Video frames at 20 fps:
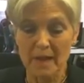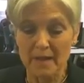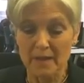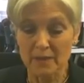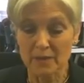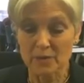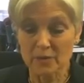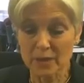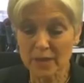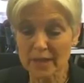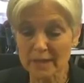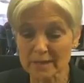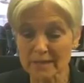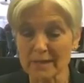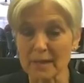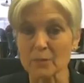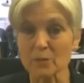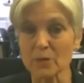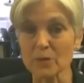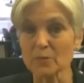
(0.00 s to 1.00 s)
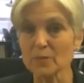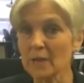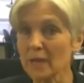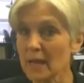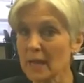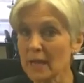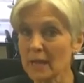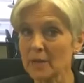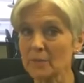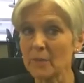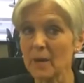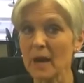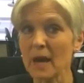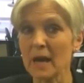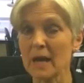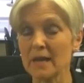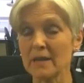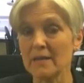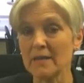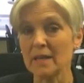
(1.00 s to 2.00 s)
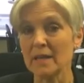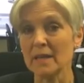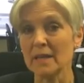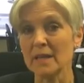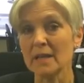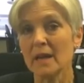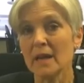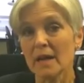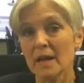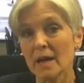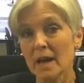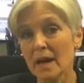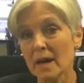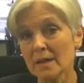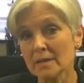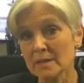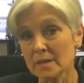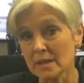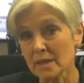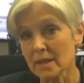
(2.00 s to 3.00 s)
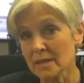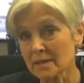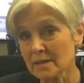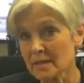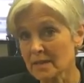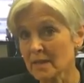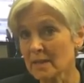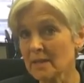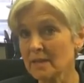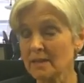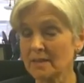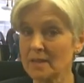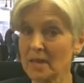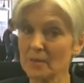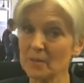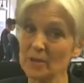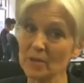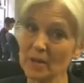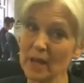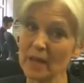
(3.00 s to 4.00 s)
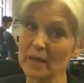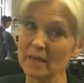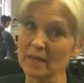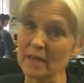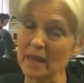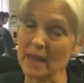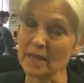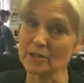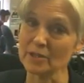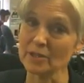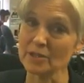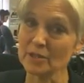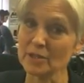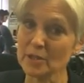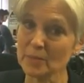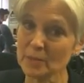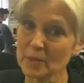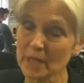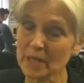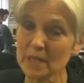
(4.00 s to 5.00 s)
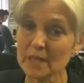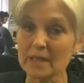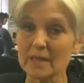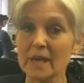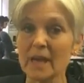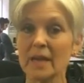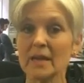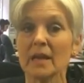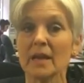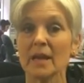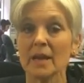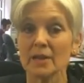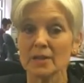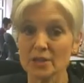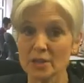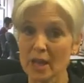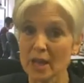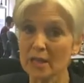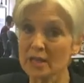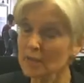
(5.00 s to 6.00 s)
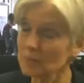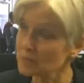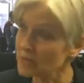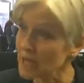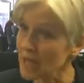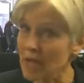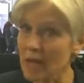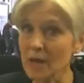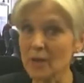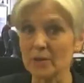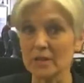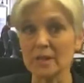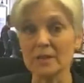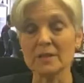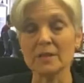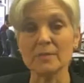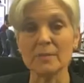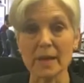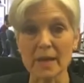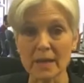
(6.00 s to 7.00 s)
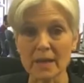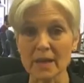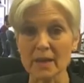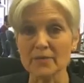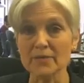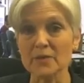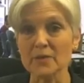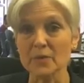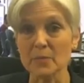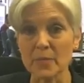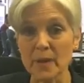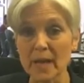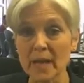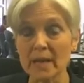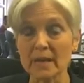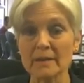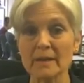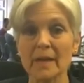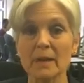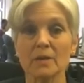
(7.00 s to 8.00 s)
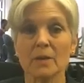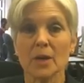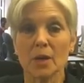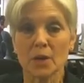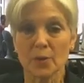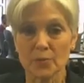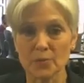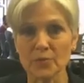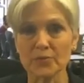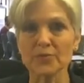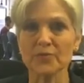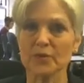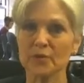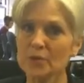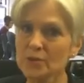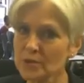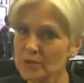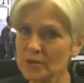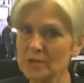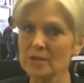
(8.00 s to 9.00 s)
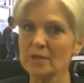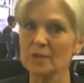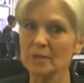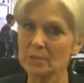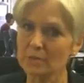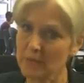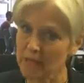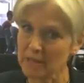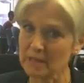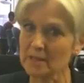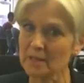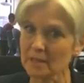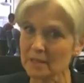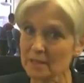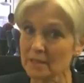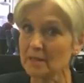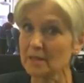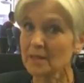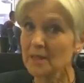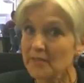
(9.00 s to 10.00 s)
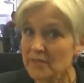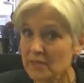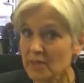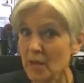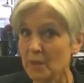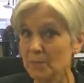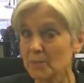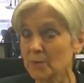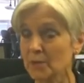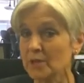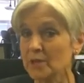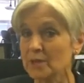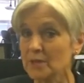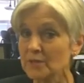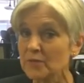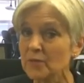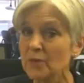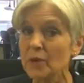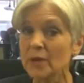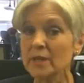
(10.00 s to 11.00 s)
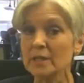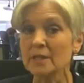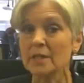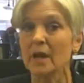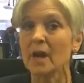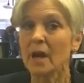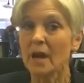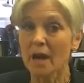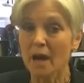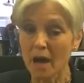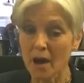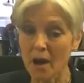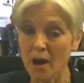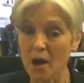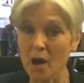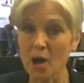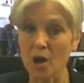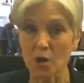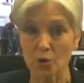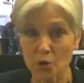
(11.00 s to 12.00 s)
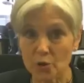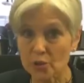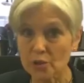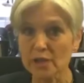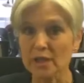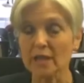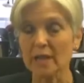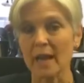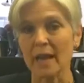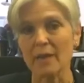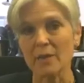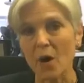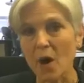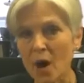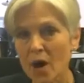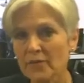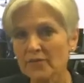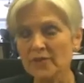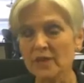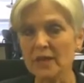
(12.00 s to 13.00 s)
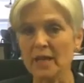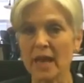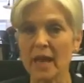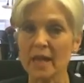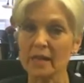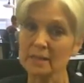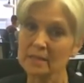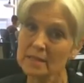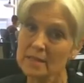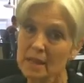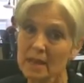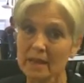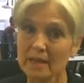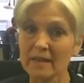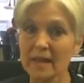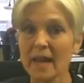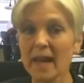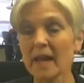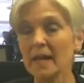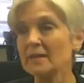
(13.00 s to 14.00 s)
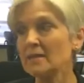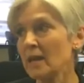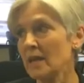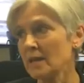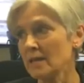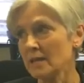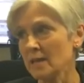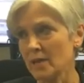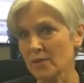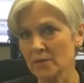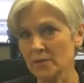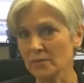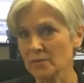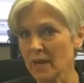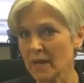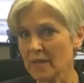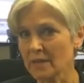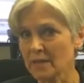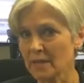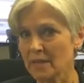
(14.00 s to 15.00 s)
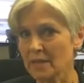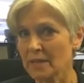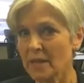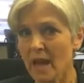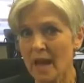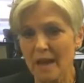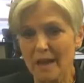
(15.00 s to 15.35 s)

tricks that were played by the DNC, the Democratic National Committee, that shut him down in debate after debate, that refused to basically lift up Bernie's voice early and often, as they had done in other races.